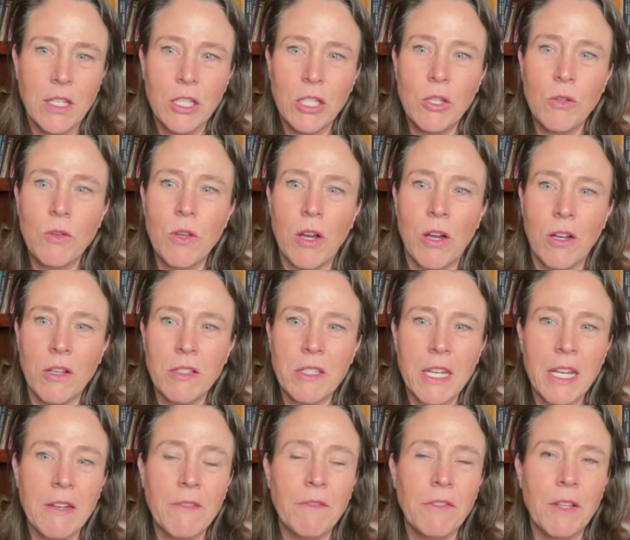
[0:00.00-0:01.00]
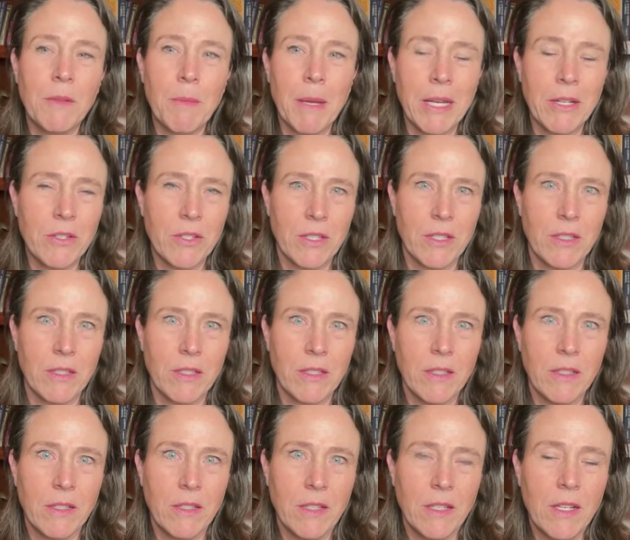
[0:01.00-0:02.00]
you cause inflammation.
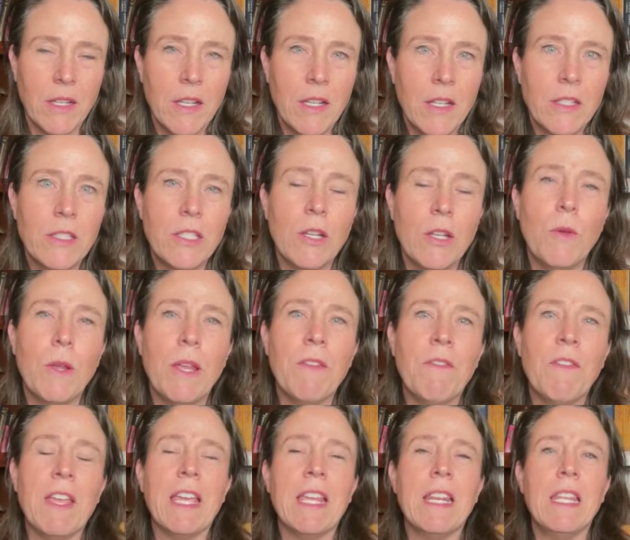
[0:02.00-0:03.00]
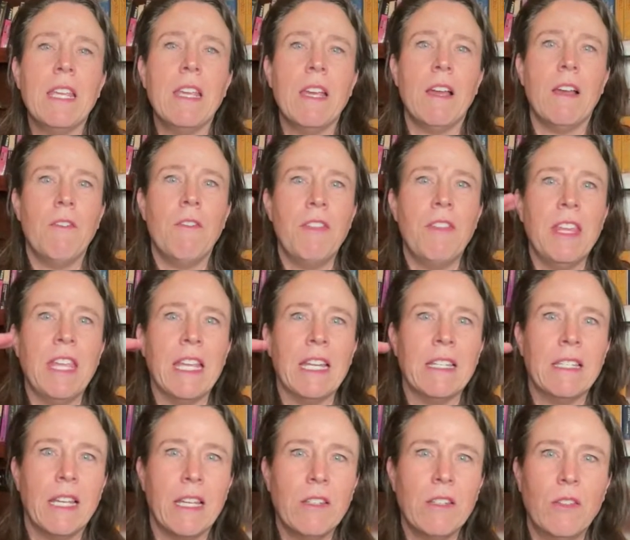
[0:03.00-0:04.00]
So if any of the
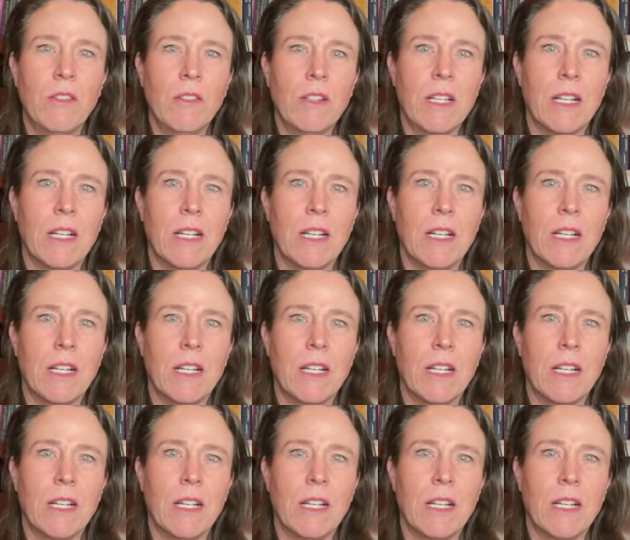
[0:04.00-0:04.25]
intestinal